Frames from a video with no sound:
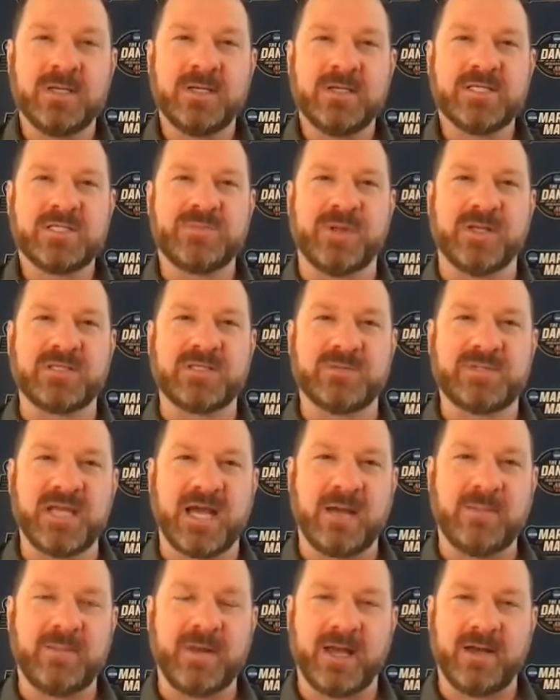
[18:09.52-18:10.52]
spent some
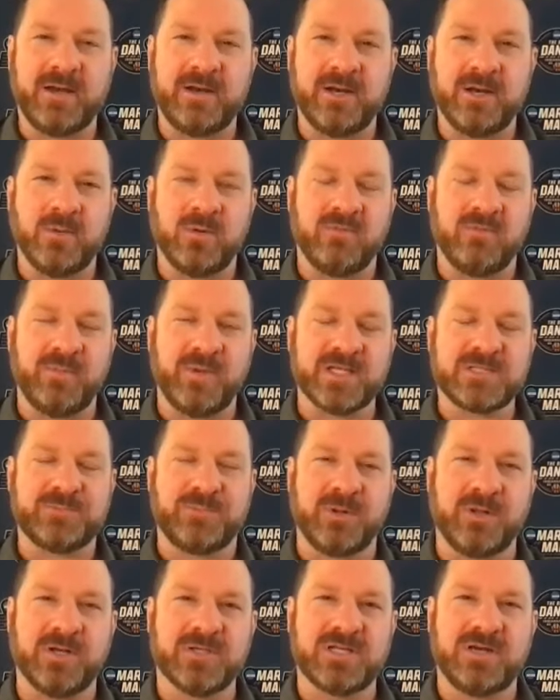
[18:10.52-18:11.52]
time down here. One of the best
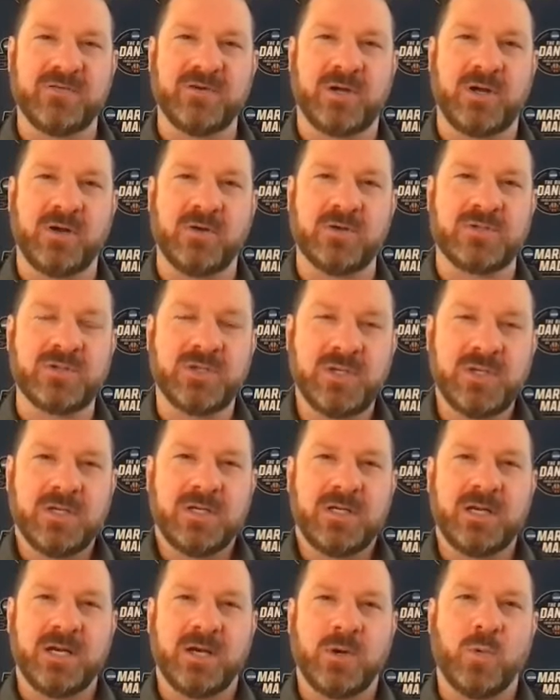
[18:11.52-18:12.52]
players I ever coached,
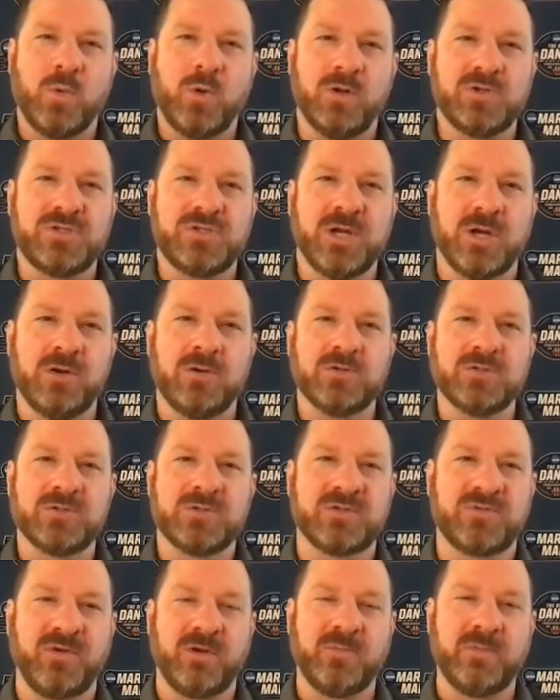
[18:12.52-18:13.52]
Will Jones,
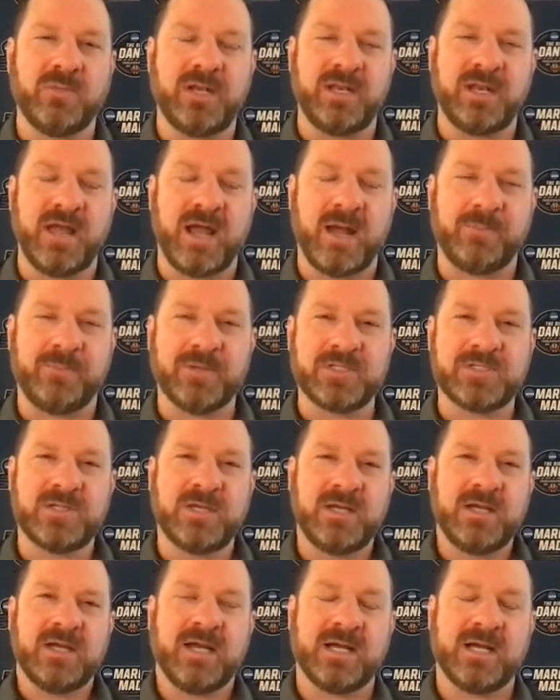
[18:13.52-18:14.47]
was from Indianapolis.